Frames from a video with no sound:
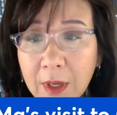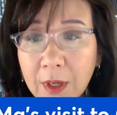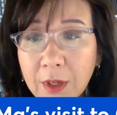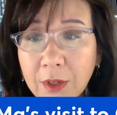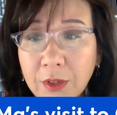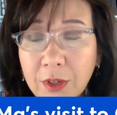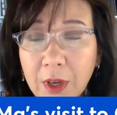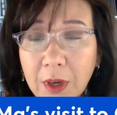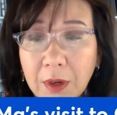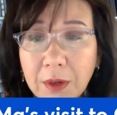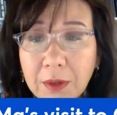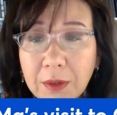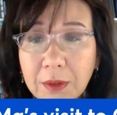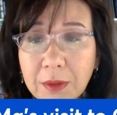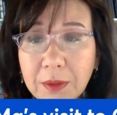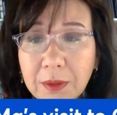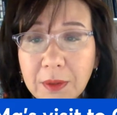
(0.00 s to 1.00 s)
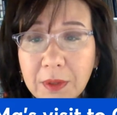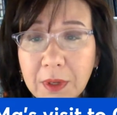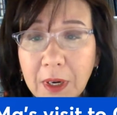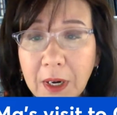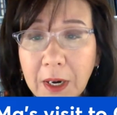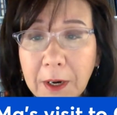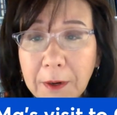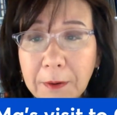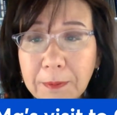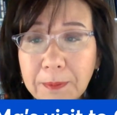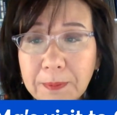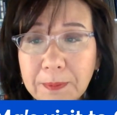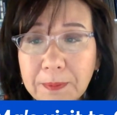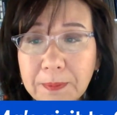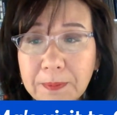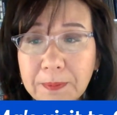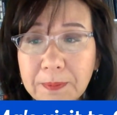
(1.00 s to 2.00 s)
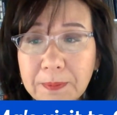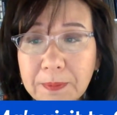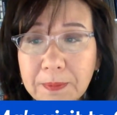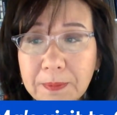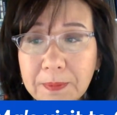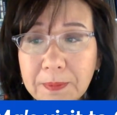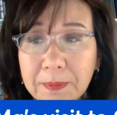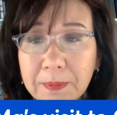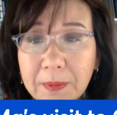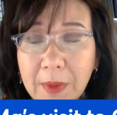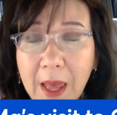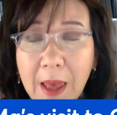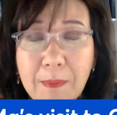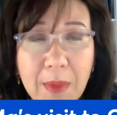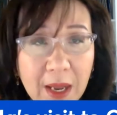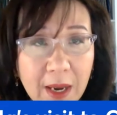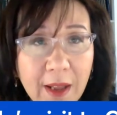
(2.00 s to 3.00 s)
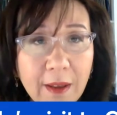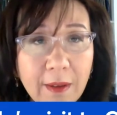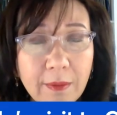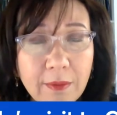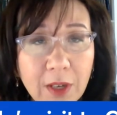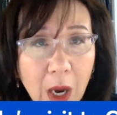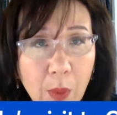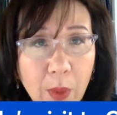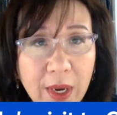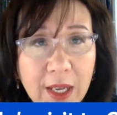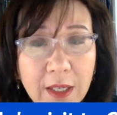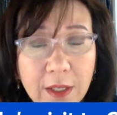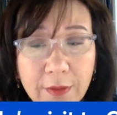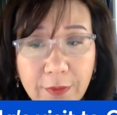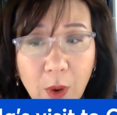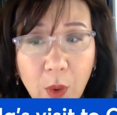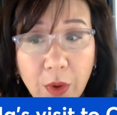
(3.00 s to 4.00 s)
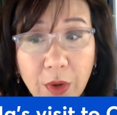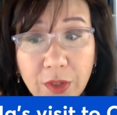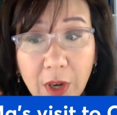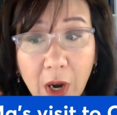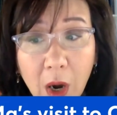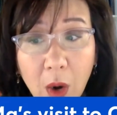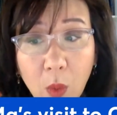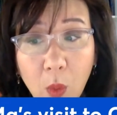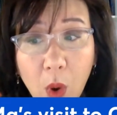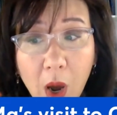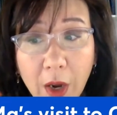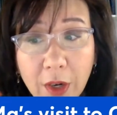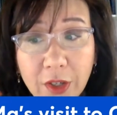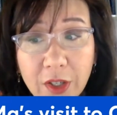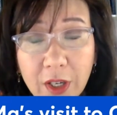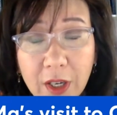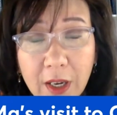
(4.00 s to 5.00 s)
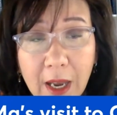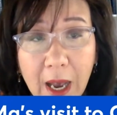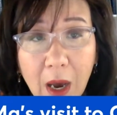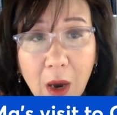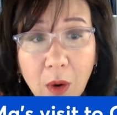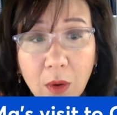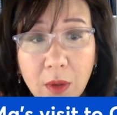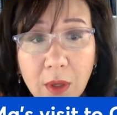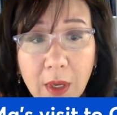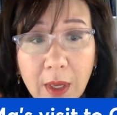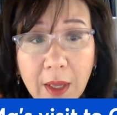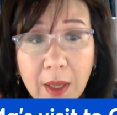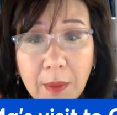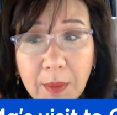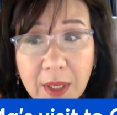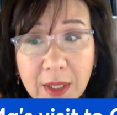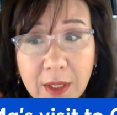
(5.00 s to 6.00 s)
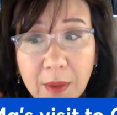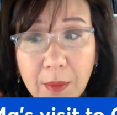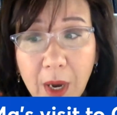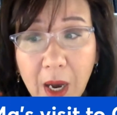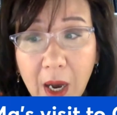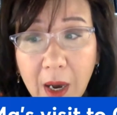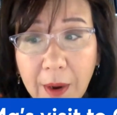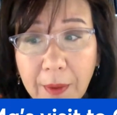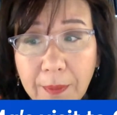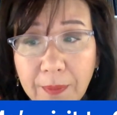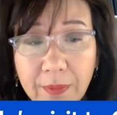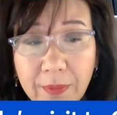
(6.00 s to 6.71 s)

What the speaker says: So, and many Taiwanese voters are watching how Mr. Ma,